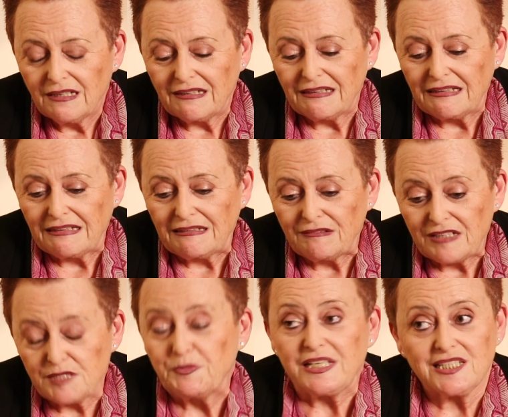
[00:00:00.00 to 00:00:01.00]

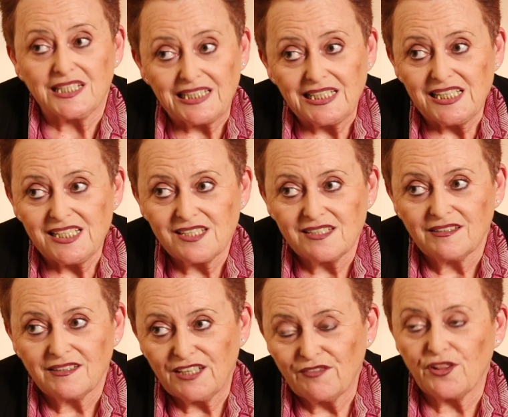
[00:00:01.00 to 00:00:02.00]
as big as it is,
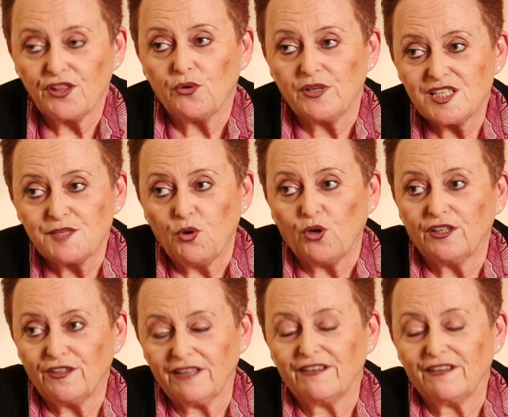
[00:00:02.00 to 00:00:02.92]
even though it's smaller